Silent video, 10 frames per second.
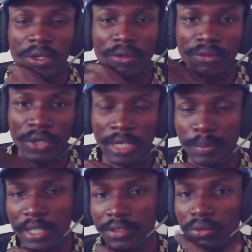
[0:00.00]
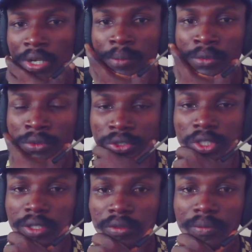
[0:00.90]
for that particular
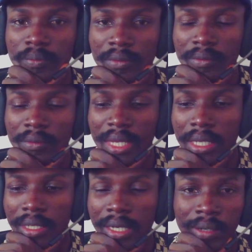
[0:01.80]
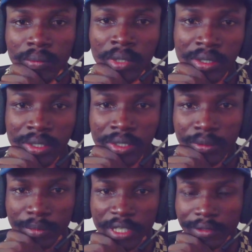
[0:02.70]
project. Now, what does this mean?